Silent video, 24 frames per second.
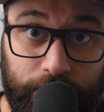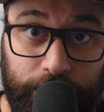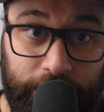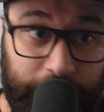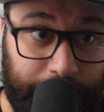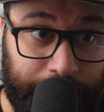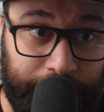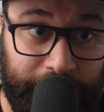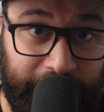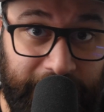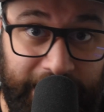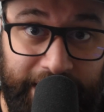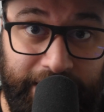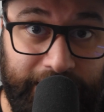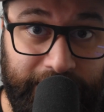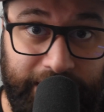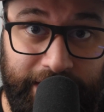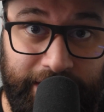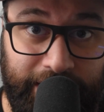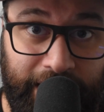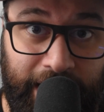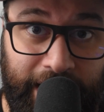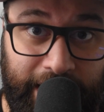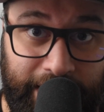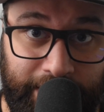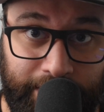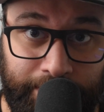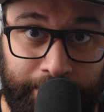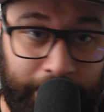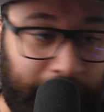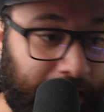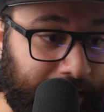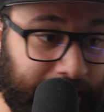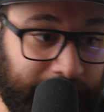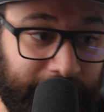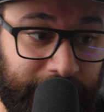He blatantly lied.
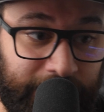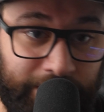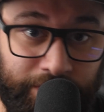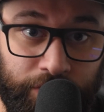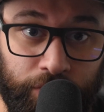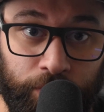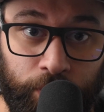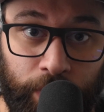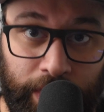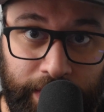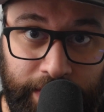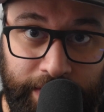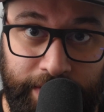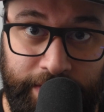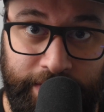But I can give you one